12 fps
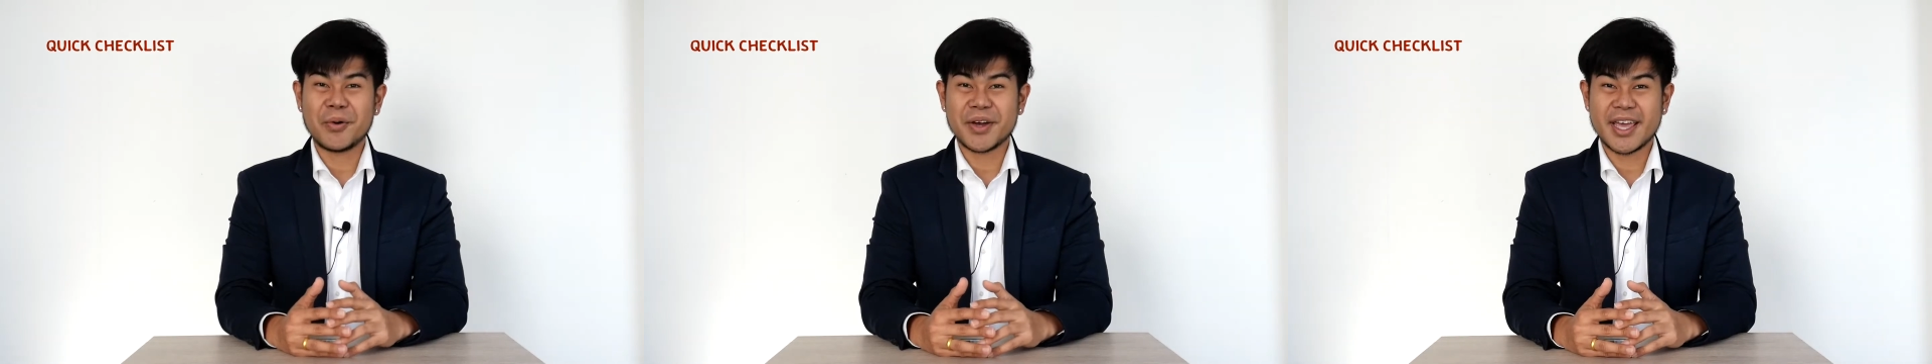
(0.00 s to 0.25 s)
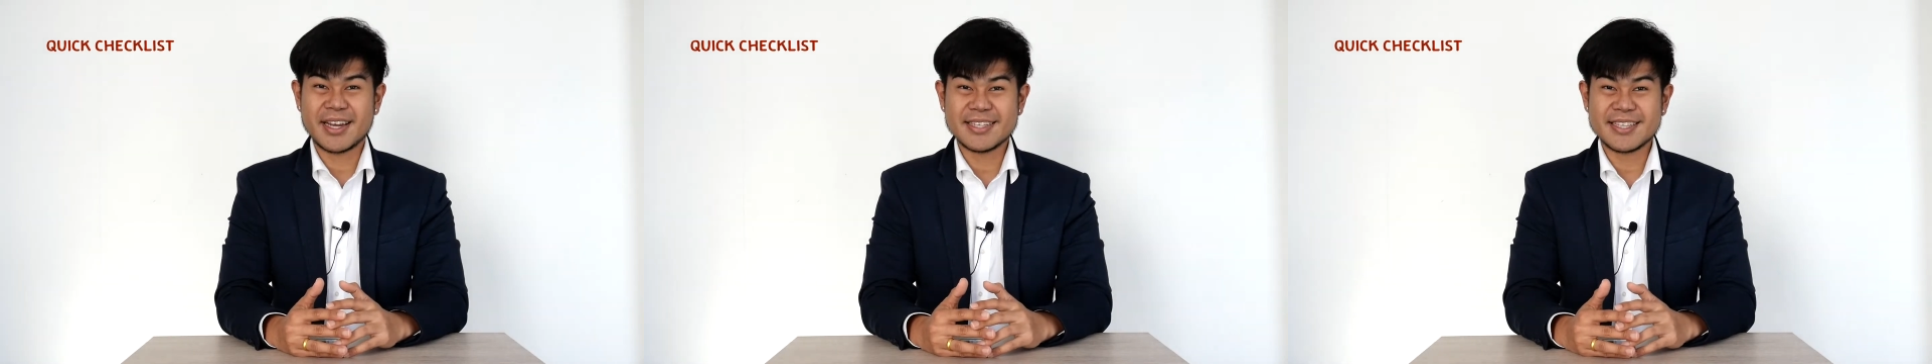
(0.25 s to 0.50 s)

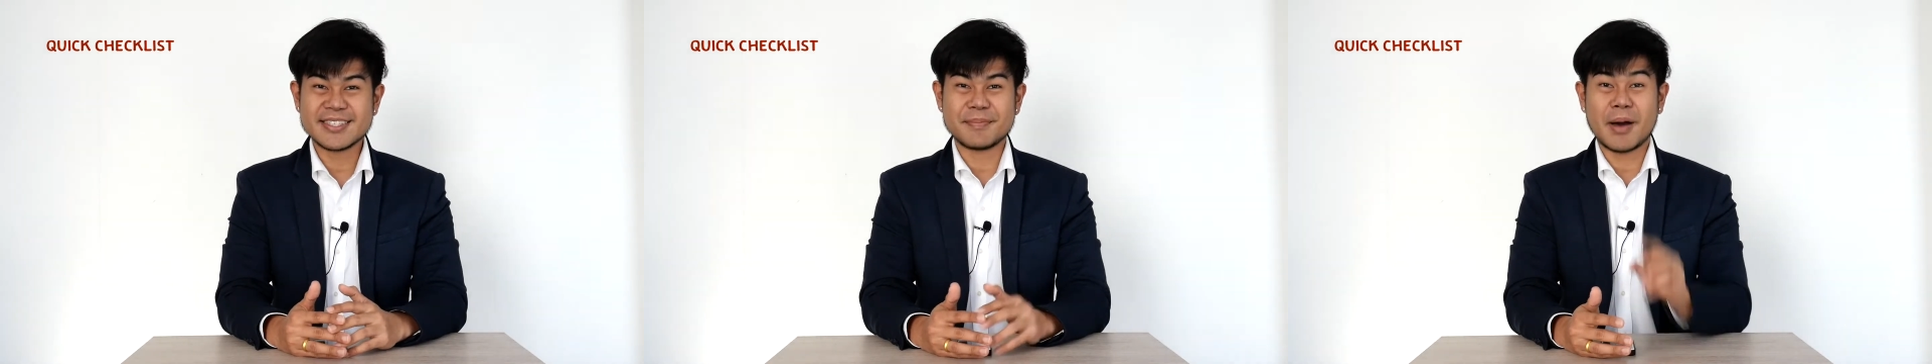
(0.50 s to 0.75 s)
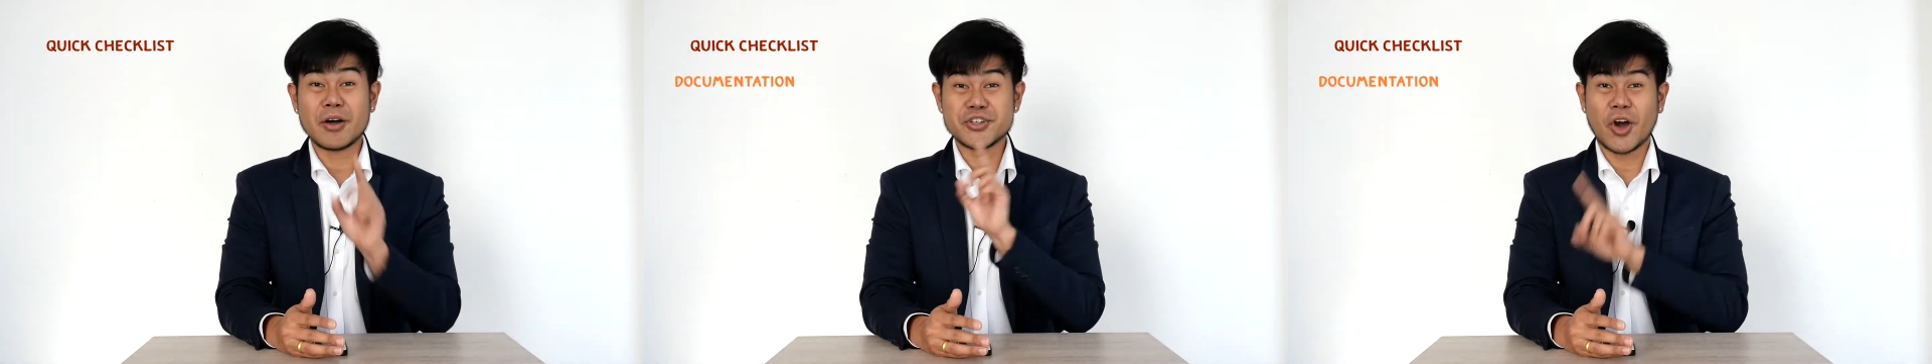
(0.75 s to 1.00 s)
okay, this is
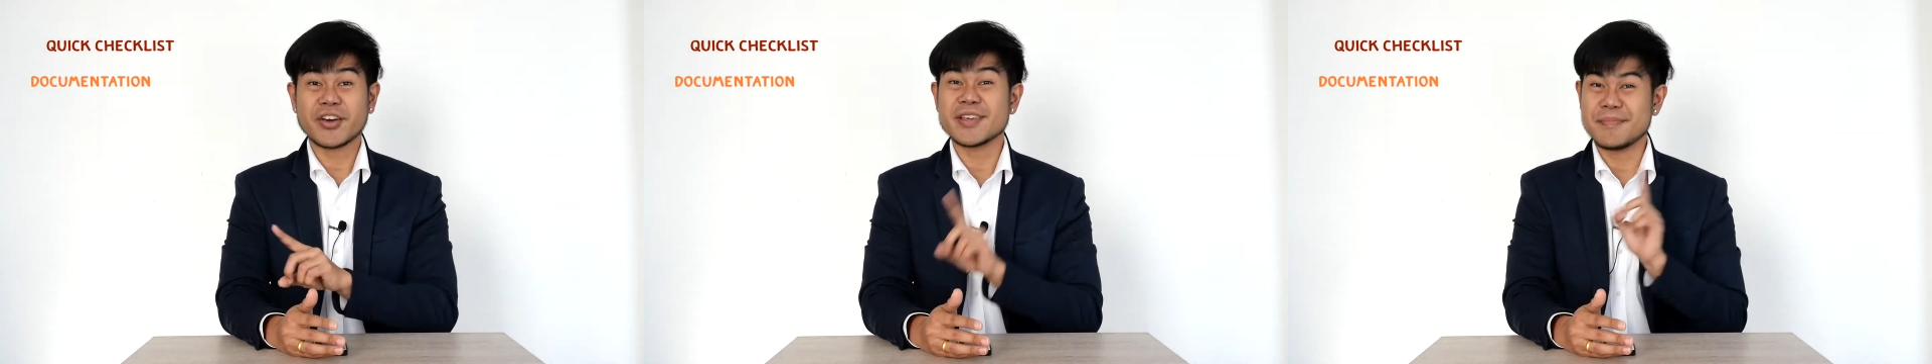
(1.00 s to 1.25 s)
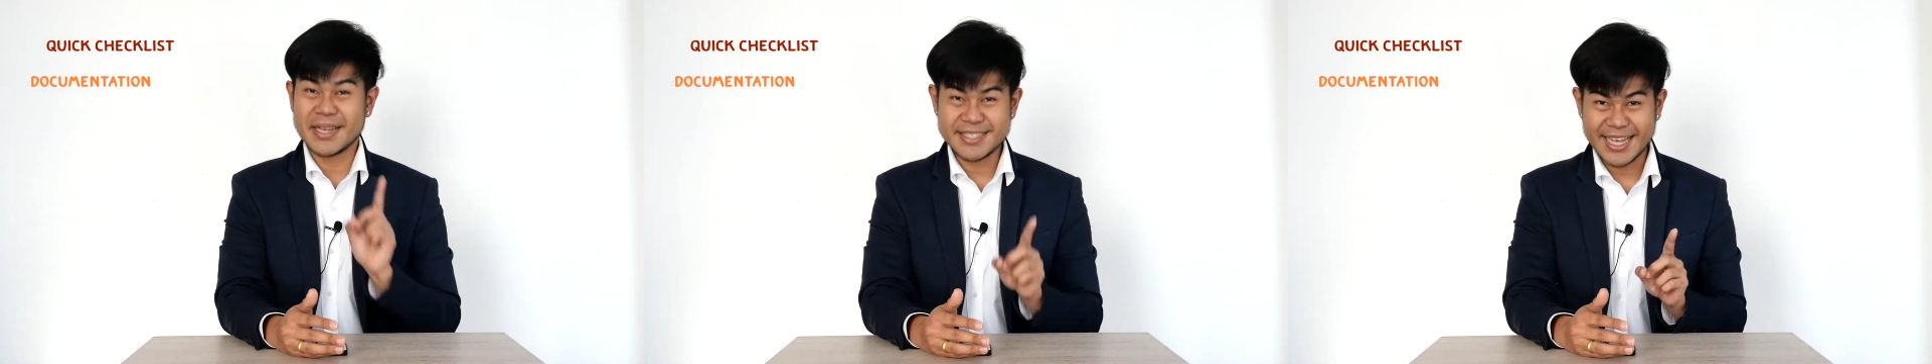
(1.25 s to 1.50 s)
about
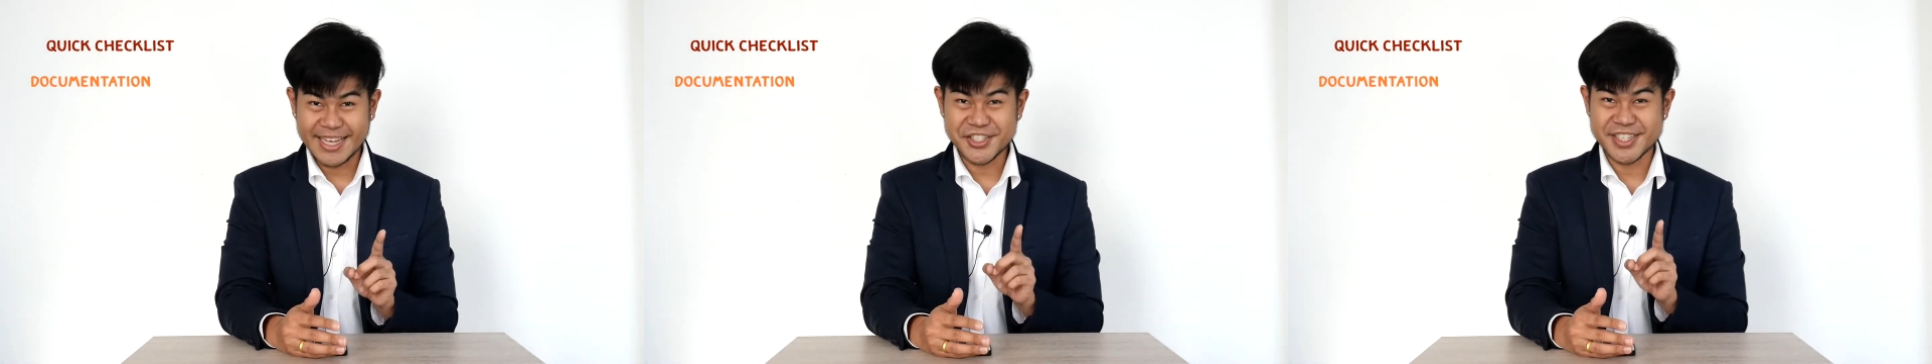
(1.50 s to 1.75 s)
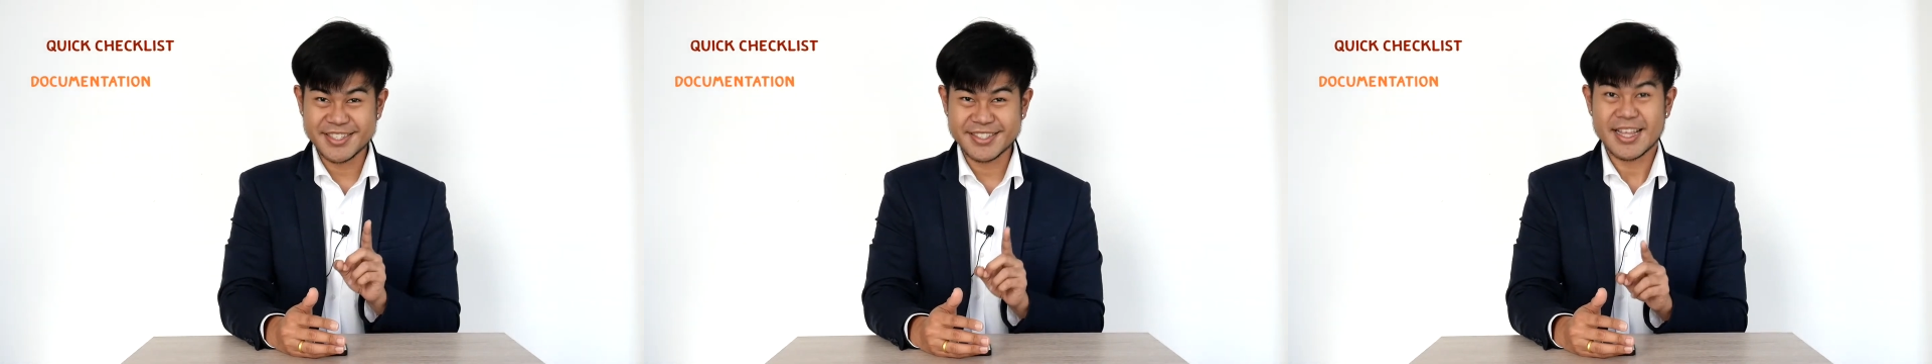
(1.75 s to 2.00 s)

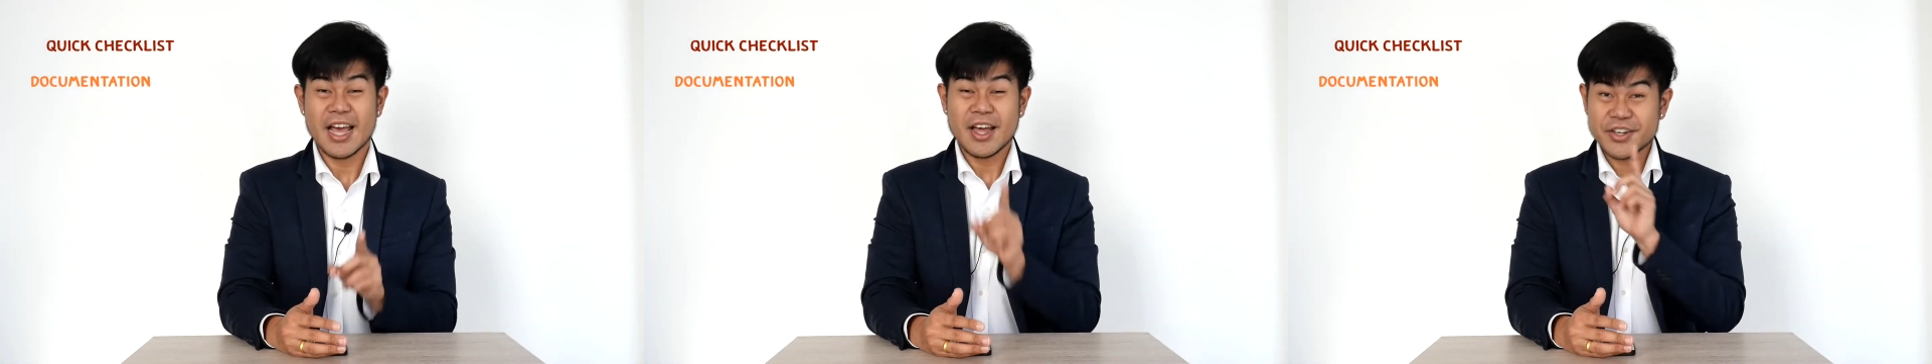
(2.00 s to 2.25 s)
documentations.